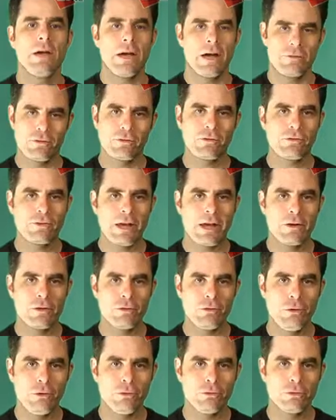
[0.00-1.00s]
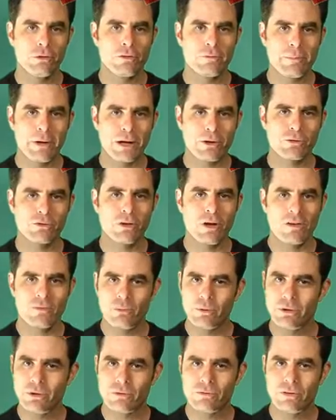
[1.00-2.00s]
As a standard user of Microsoft
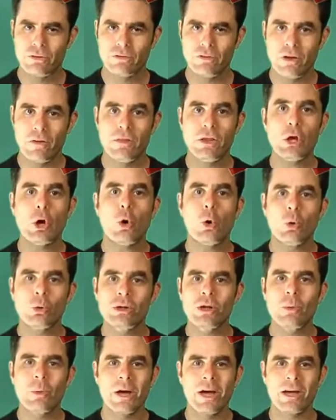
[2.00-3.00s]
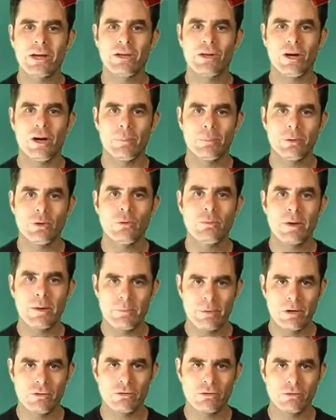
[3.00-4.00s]
Windows Vista, the only way I could upload my
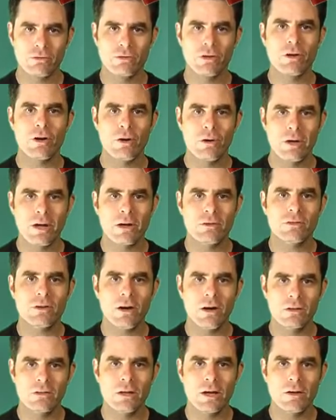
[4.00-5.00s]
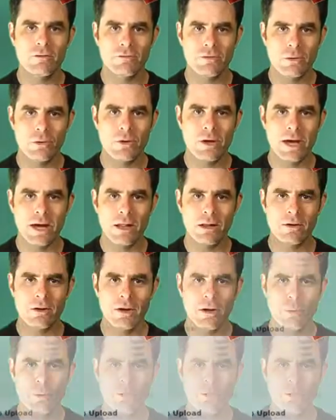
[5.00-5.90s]
pictures to Kodak's online photo gallery